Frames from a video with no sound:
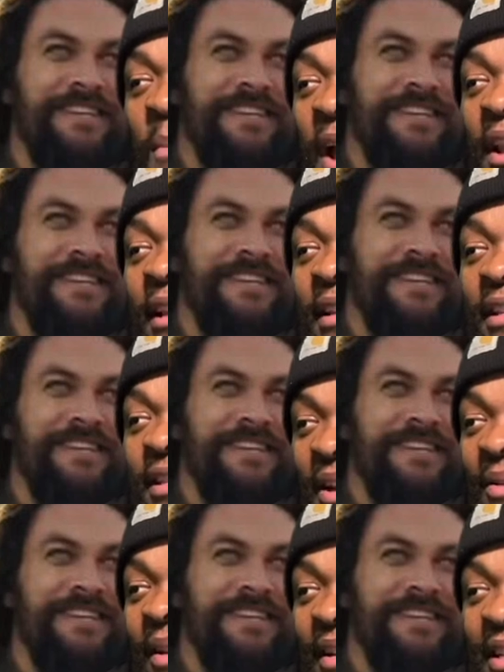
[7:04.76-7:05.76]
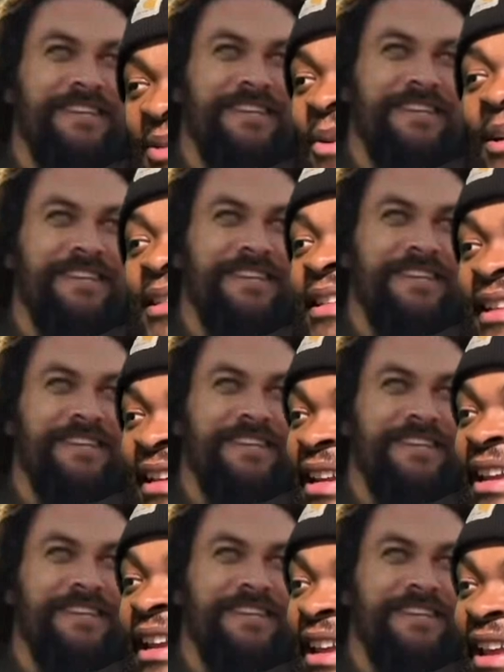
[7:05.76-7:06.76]

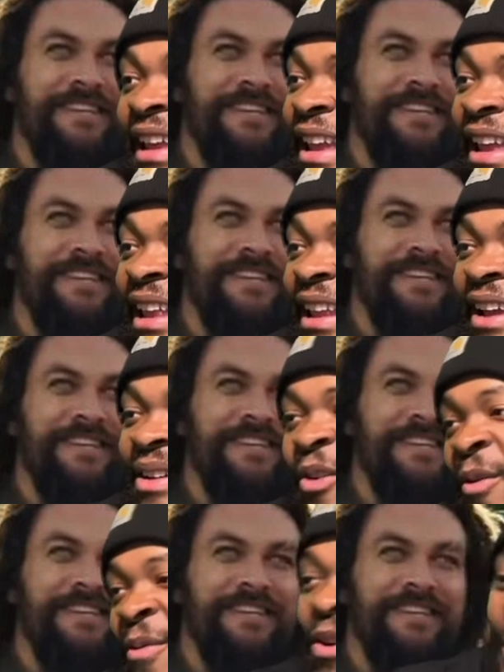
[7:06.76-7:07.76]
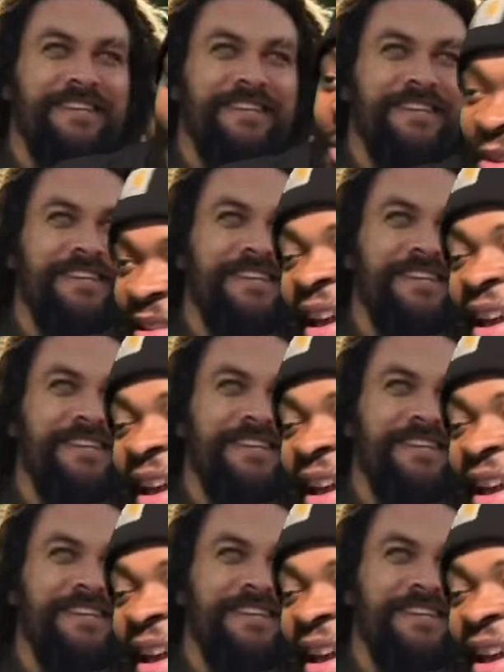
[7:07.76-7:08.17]
No words are spoken by the person on screen.